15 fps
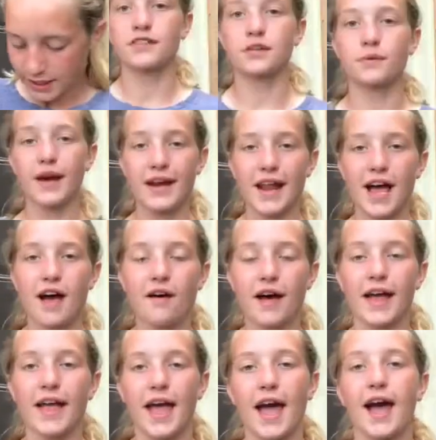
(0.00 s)
So right now
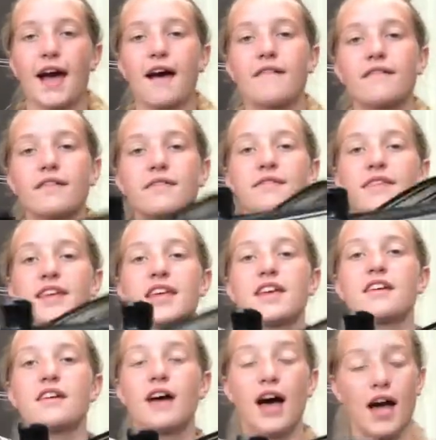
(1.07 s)
I have
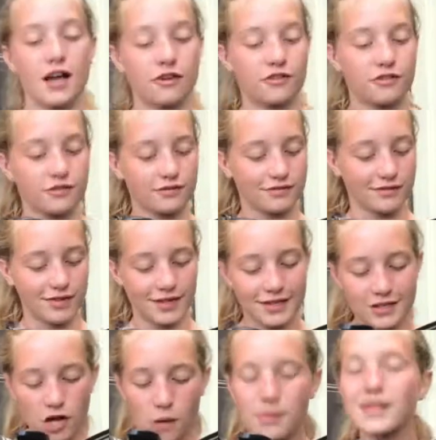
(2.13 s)
the
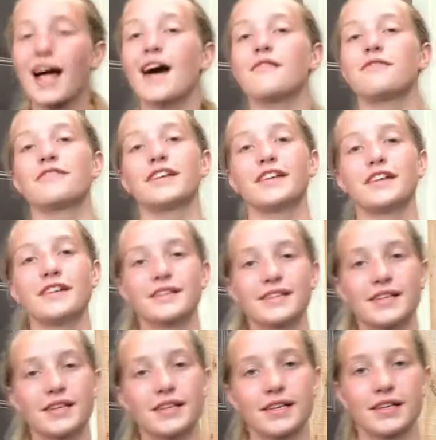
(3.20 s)
Noble
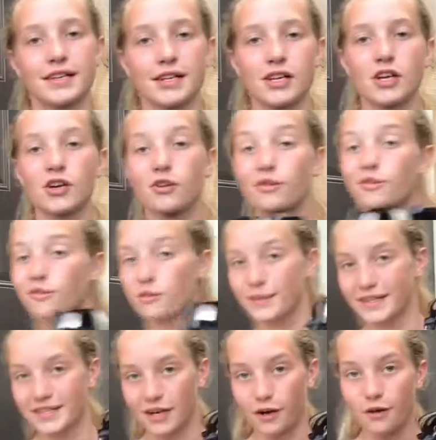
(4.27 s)
Outfitters
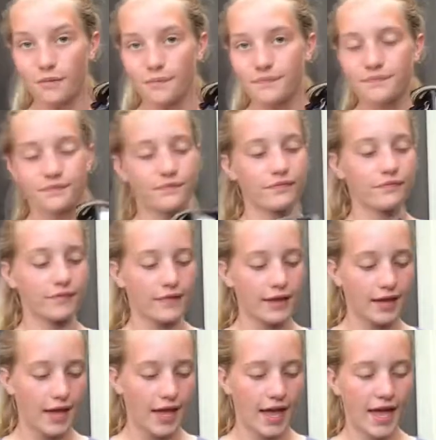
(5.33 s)
grooming tote,
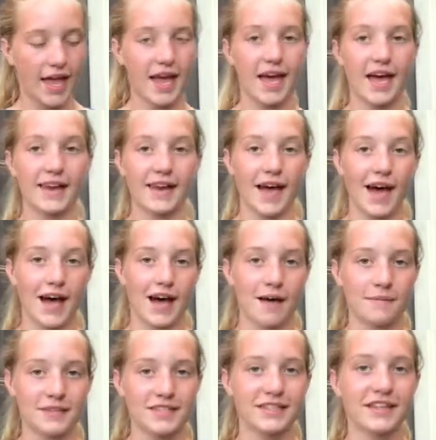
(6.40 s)
and
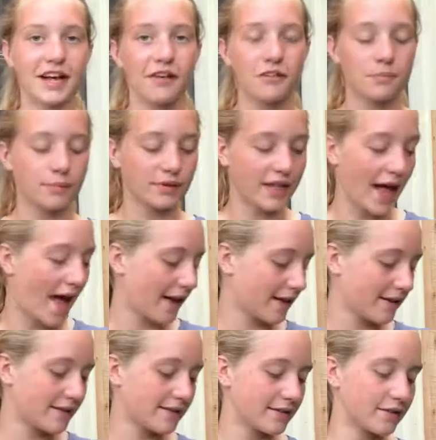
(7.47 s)
it's in the color black,
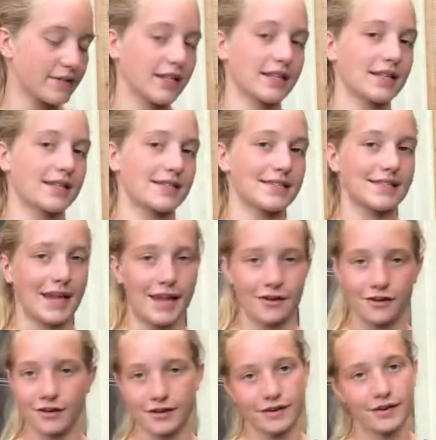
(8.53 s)
so it's like the
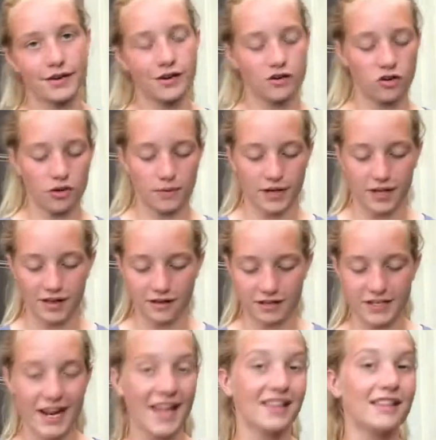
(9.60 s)
standard normal colors.
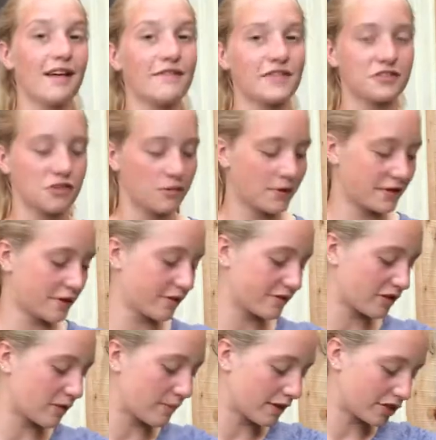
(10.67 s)
And I love this grooming tote
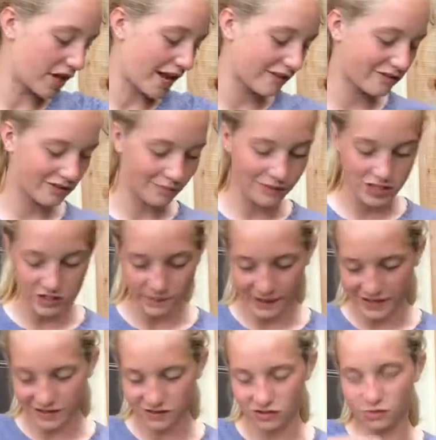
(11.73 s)
so much. It has so much
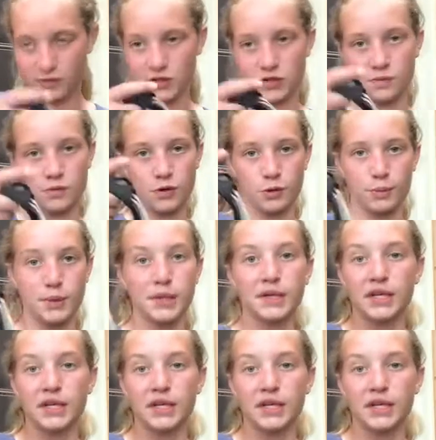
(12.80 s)
space and so much room